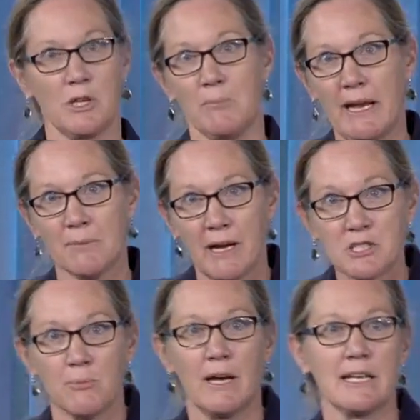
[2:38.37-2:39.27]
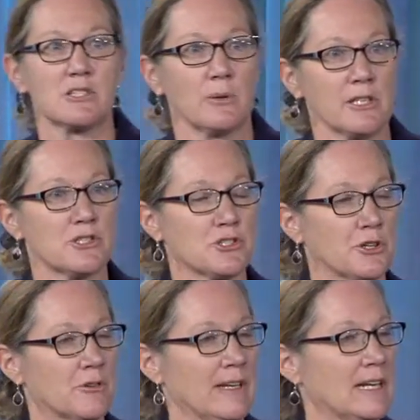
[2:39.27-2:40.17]
you made a bunch of money, so let's
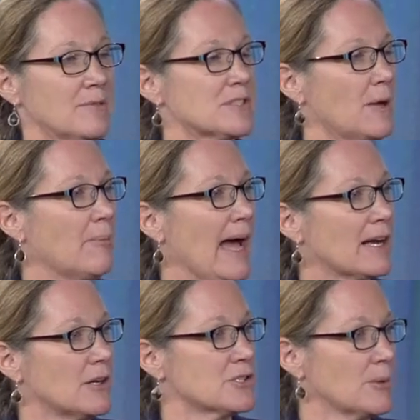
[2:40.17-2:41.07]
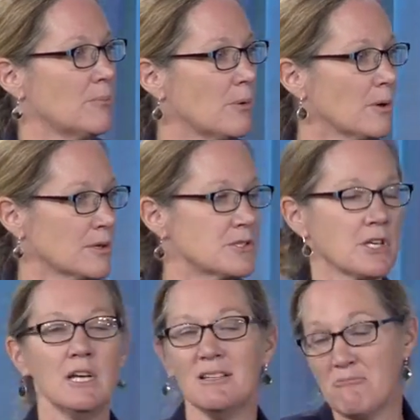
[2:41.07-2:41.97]
serve and give some back on some boards
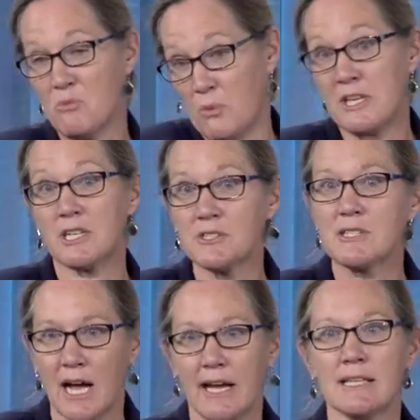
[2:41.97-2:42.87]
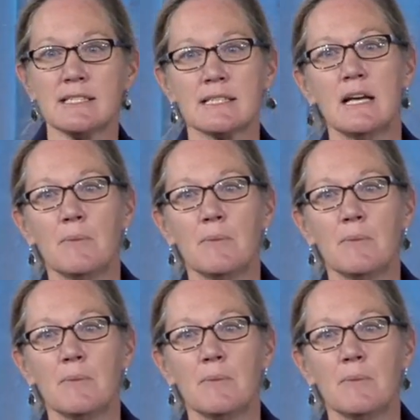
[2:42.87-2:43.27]
which is nice,